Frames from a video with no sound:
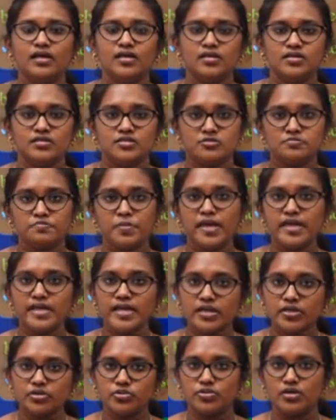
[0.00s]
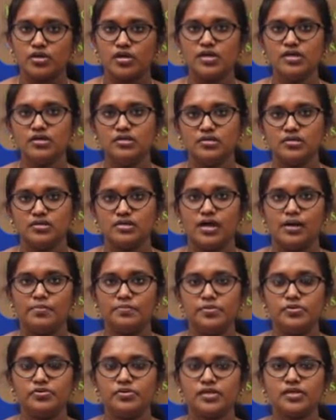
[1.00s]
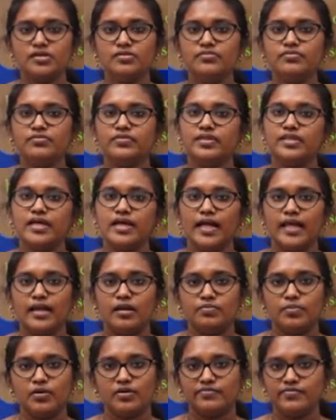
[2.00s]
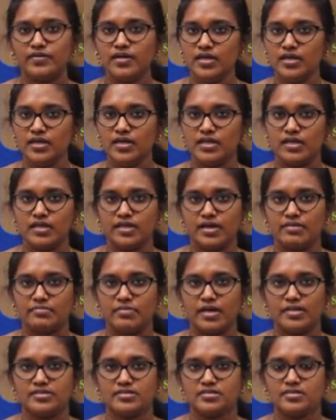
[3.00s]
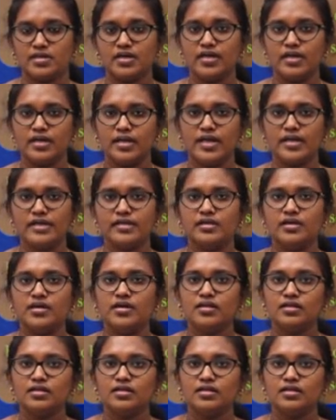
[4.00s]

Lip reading: speaking to your computer with the help of a commands, right?